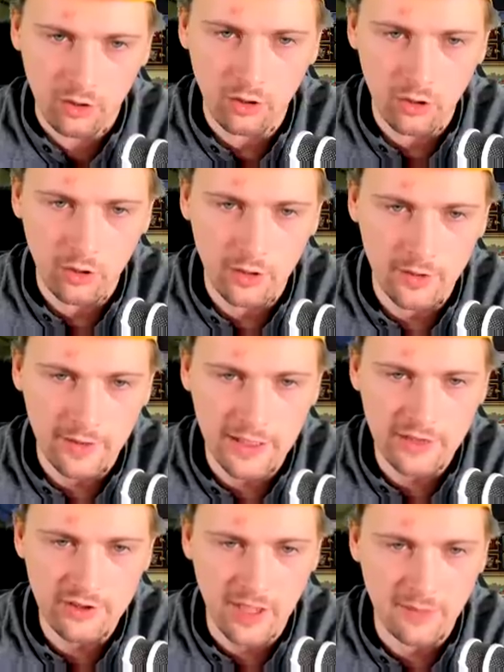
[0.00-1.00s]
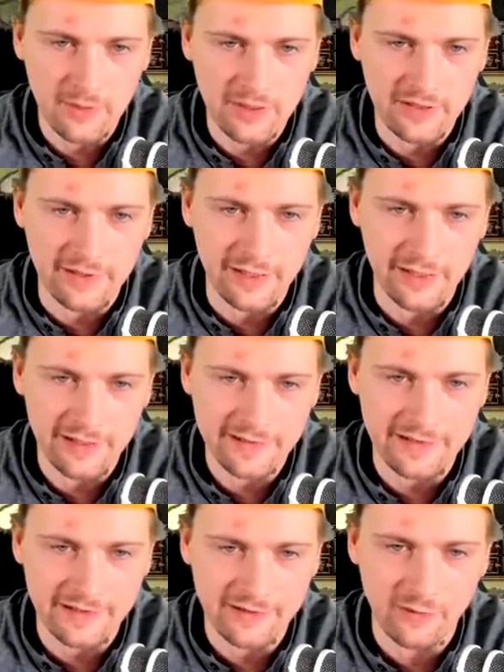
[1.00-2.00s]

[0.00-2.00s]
Oh, H ability. Let's just